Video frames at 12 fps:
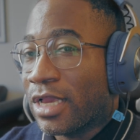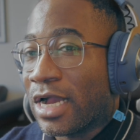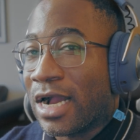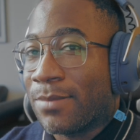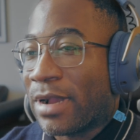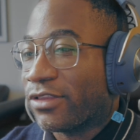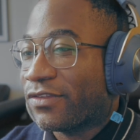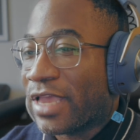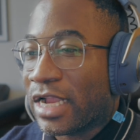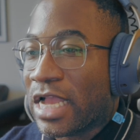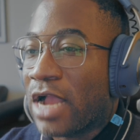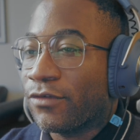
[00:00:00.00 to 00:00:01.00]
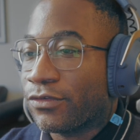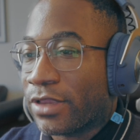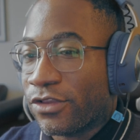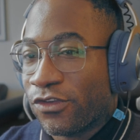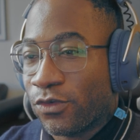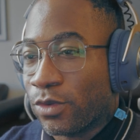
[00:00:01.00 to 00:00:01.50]
I just had
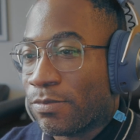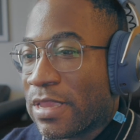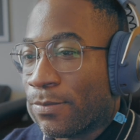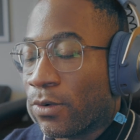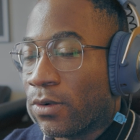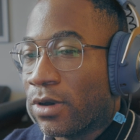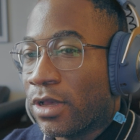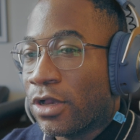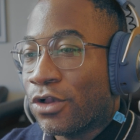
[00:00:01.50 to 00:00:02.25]
conversations with people,